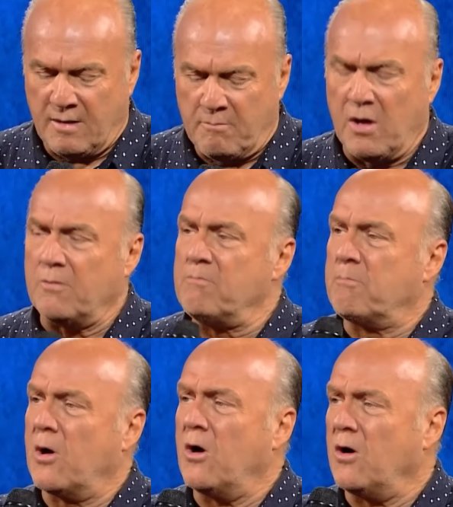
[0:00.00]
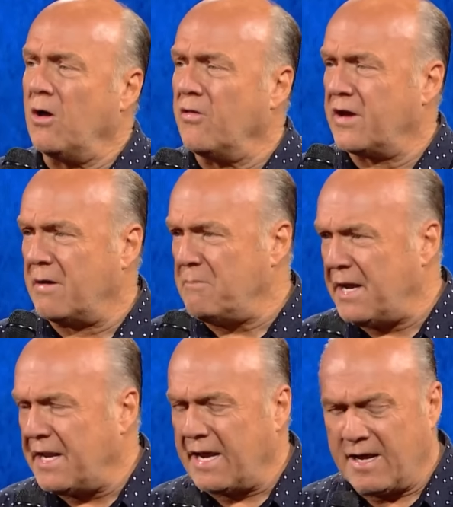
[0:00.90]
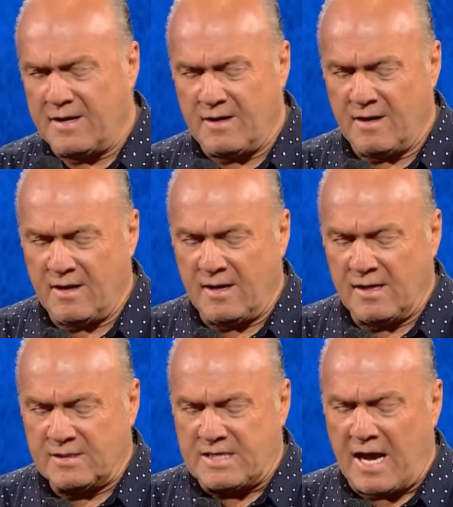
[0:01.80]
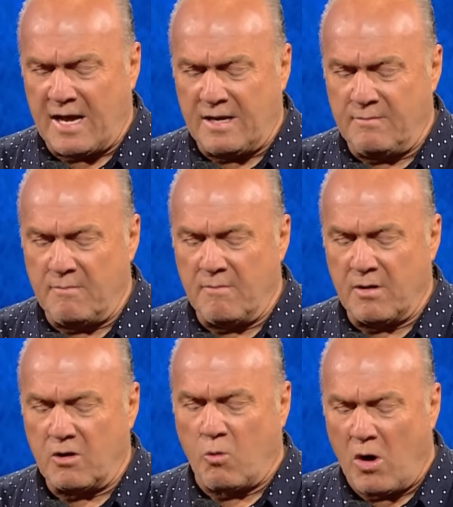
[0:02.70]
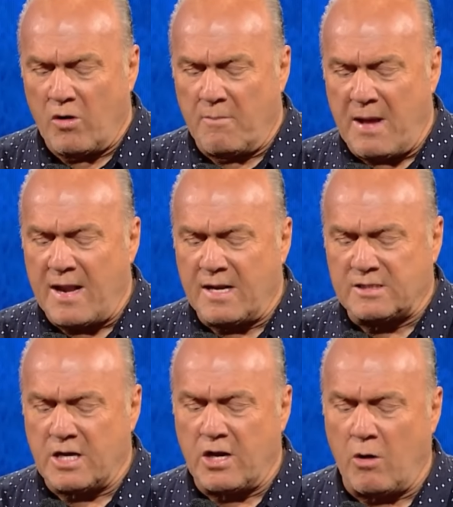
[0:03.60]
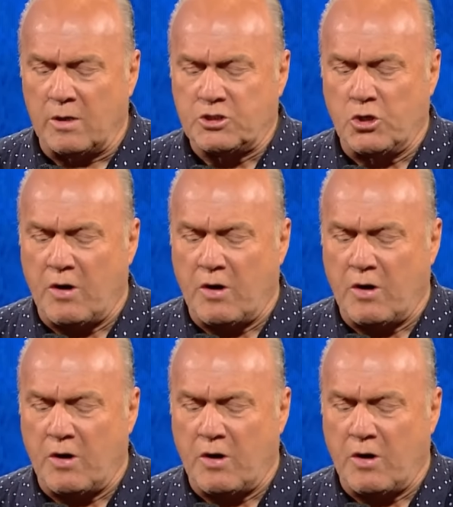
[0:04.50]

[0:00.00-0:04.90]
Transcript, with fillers: Milton Berle, the comedian, said, quote, a man doesn't know what true